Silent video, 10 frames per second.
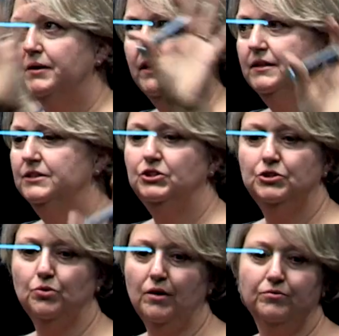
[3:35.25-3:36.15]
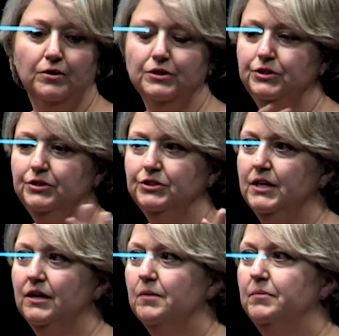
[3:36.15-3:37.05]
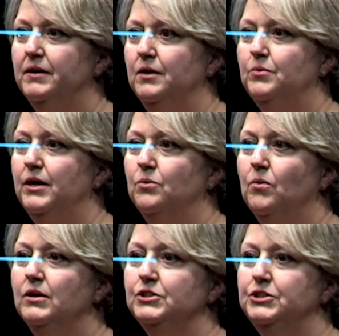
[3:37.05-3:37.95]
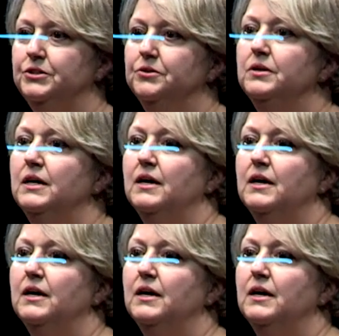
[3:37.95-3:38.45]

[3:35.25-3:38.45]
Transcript: again, this is just rough work, so you can set it up in any way you want to.